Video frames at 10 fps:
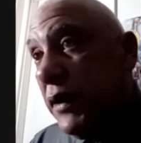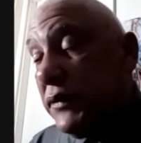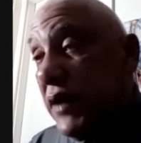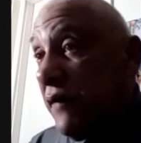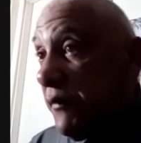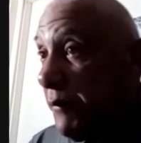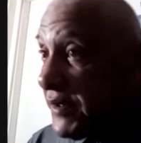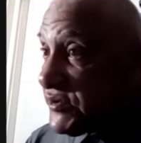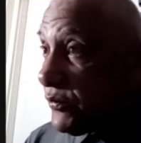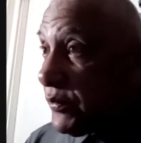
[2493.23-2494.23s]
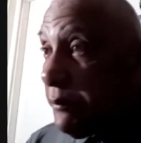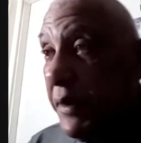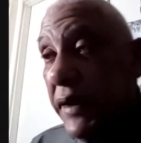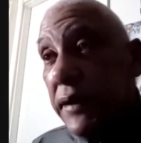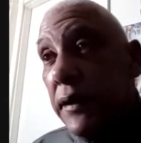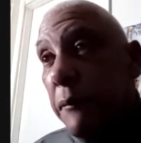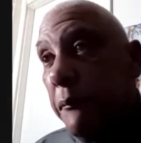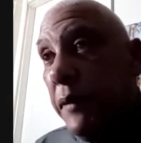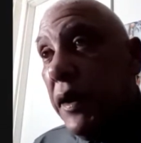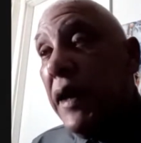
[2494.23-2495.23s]
Donovan Mitchell would have made,
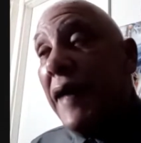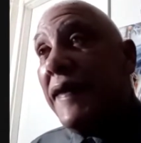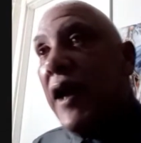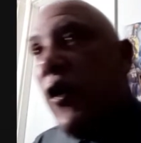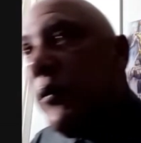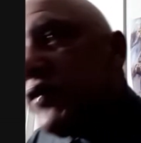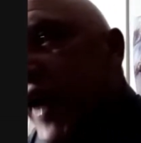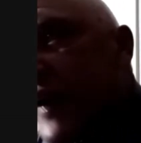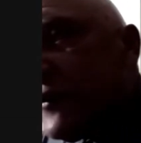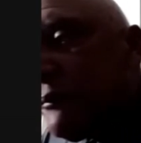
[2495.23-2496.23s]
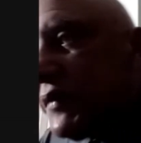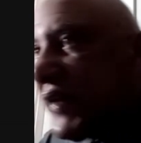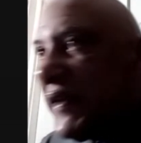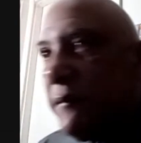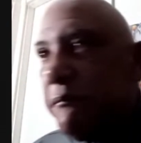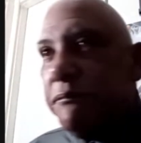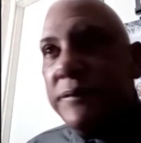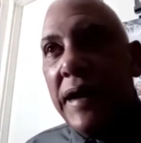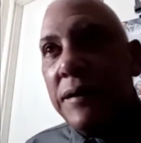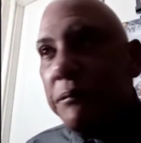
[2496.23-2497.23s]
and they almost had him, but they didn't.
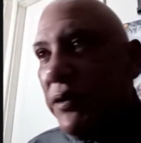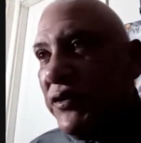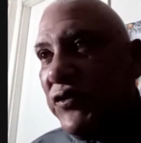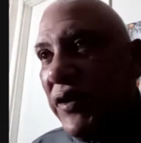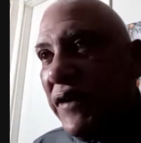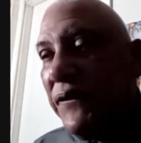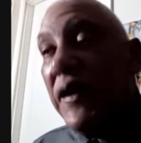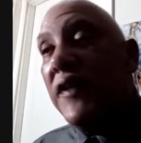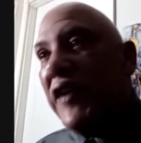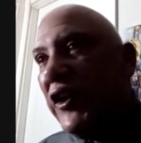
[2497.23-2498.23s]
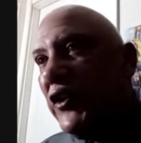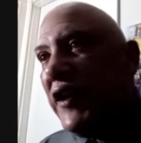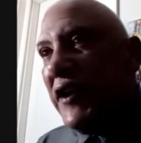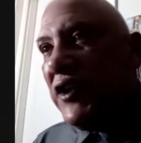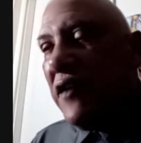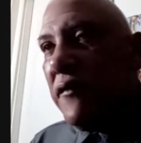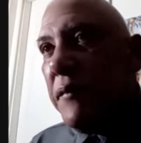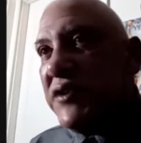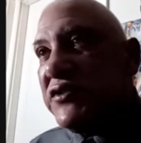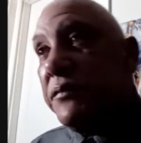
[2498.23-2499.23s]
They didn't pull the trigger. They could have had Donovan
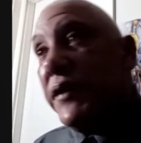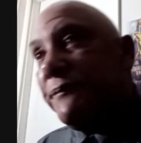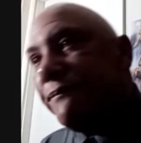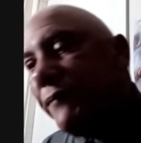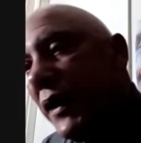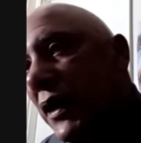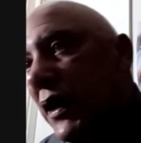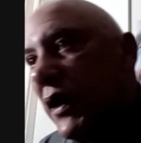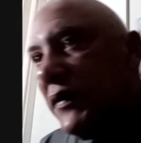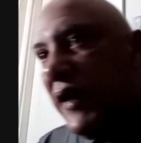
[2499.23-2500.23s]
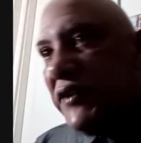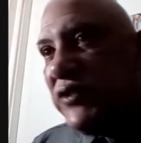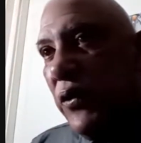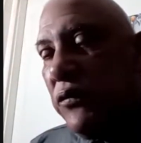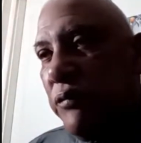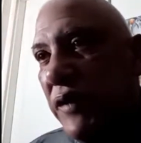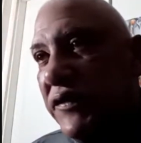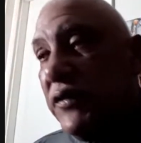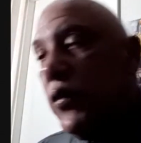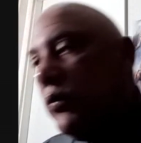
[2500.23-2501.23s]
Mitchell, but they chose
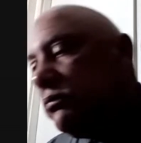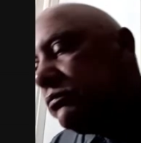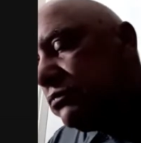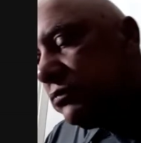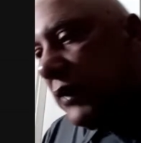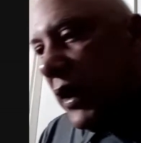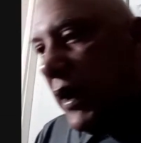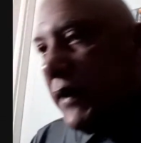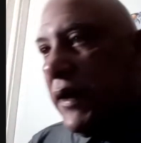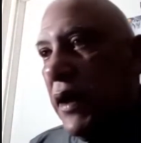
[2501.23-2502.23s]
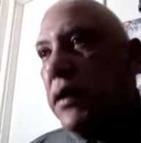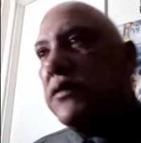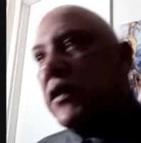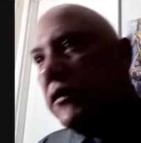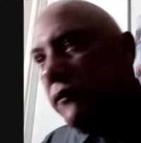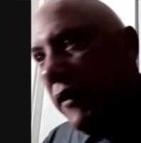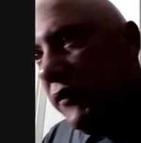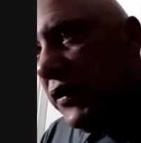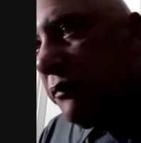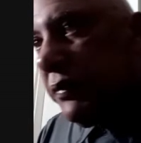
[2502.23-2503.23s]
Brunson, who again is a very
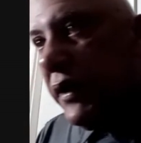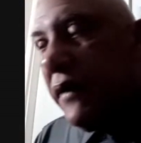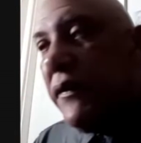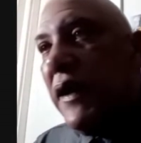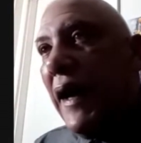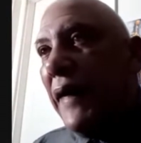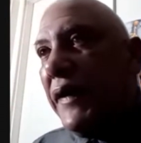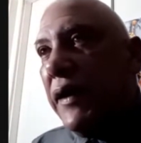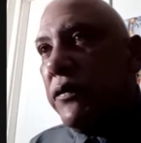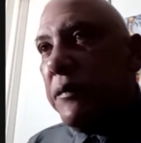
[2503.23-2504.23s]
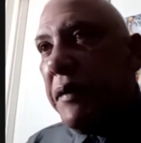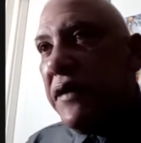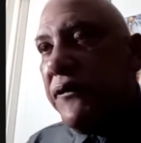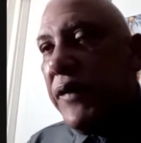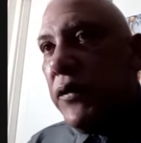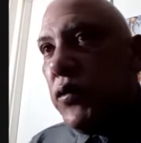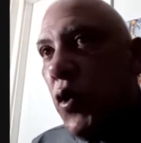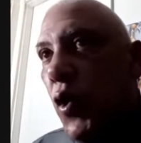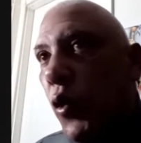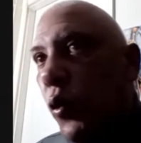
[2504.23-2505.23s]
good player. I think he was a better fit
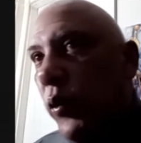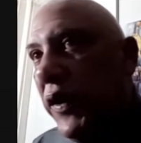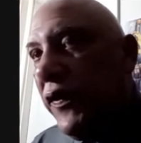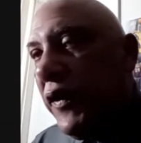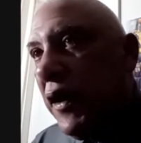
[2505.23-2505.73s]
with